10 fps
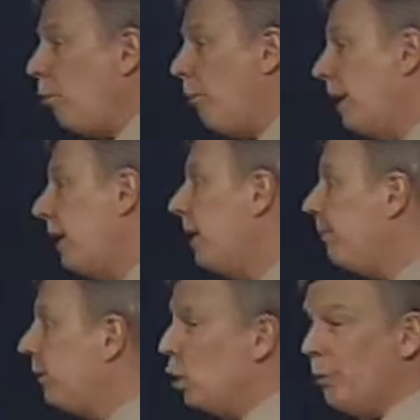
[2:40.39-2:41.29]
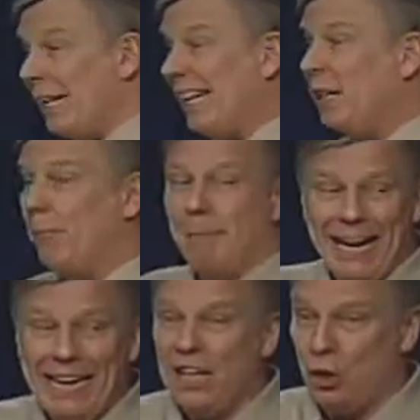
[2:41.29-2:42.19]
will be you begin to
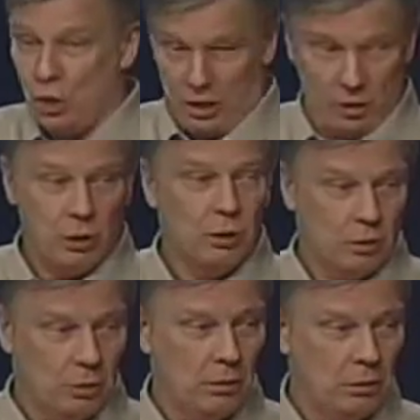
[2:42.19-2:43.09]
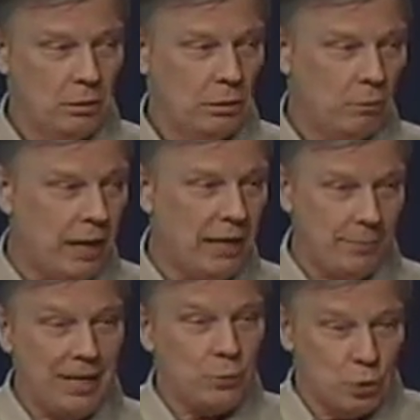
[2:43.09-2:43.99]
manage it, right? I
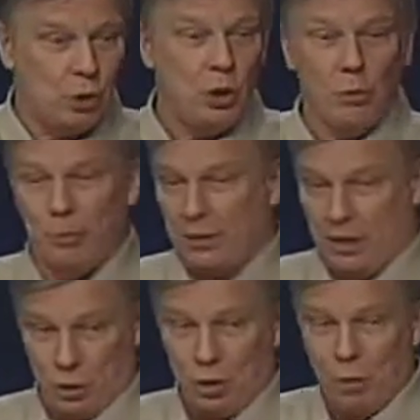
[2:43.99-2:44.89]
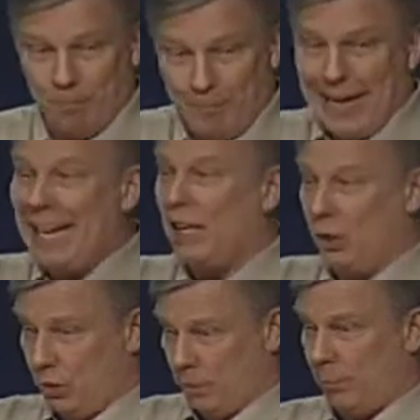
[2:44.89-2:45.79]
mean, that's what you do with possessions. You
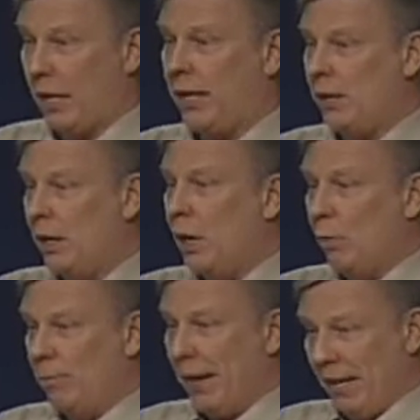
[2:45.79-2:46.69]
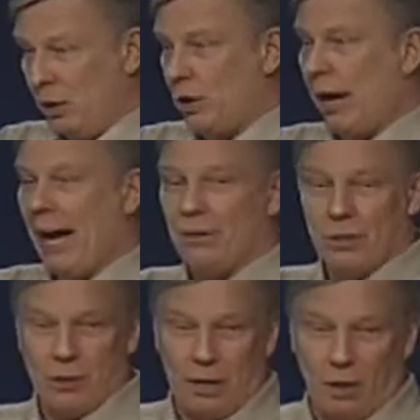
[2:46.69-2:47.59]
manage them, right? We manage our
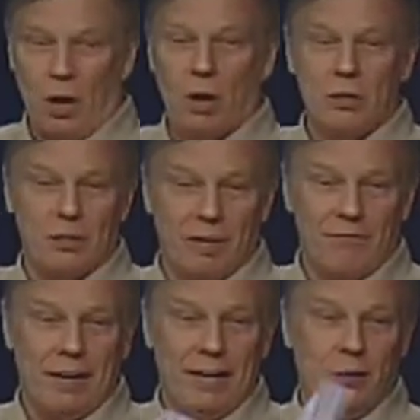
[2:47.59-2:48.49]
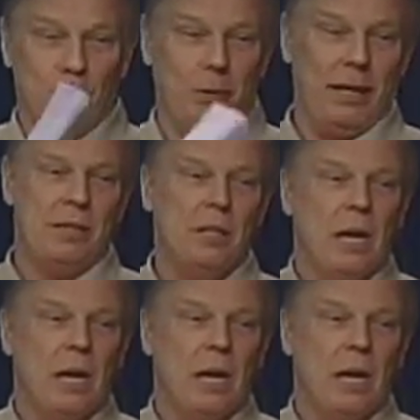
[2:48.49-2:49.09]
houses and our cars and our financial plans.